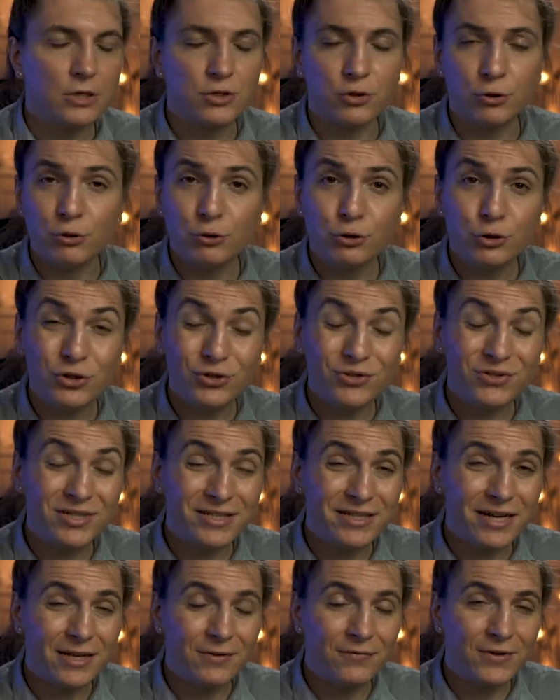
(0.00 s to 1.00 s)
So you should
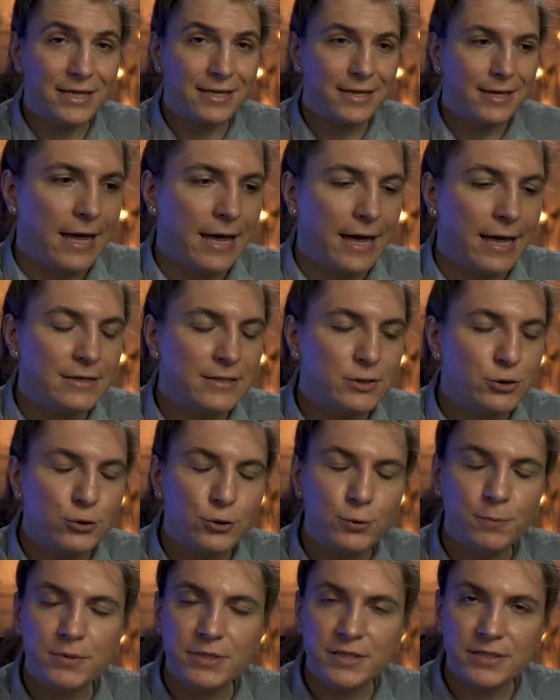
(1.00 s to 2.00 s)
start with a
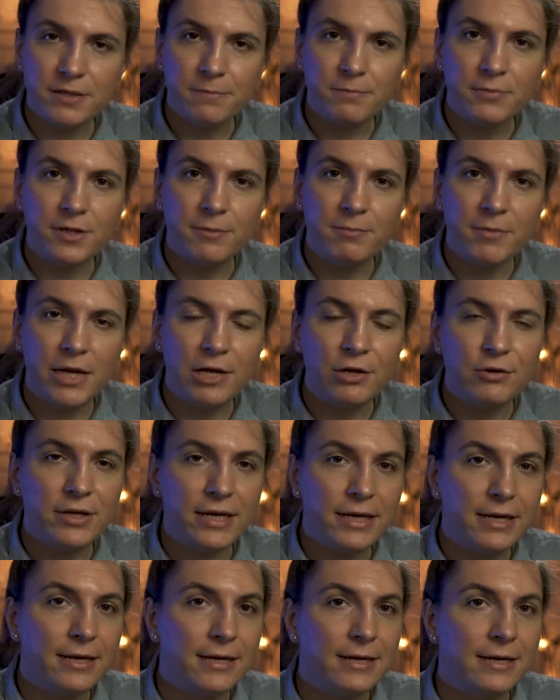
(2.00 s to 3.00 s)
super simple
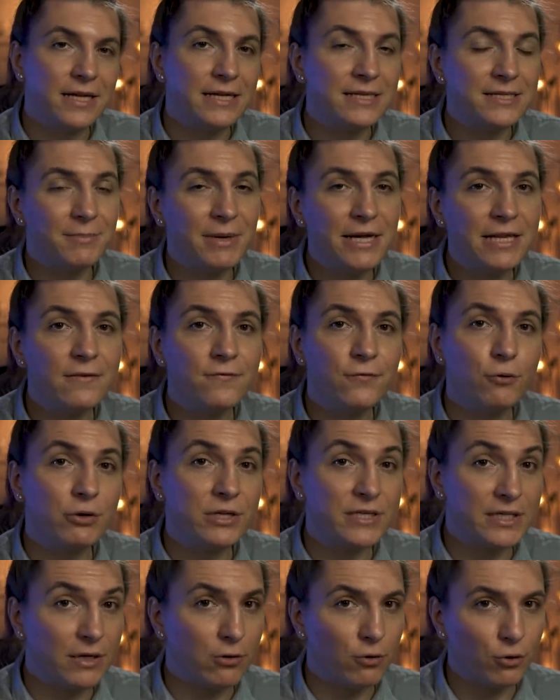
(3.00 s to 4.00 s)
melody that is mainly
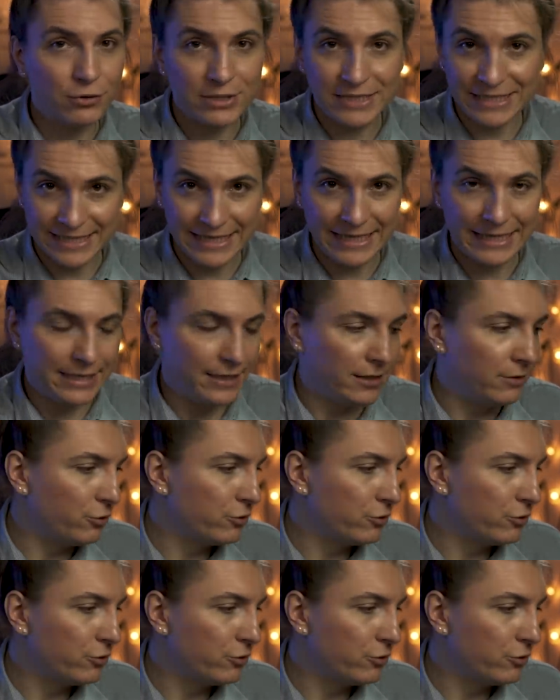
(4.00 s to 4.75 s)
focusing on the ceiling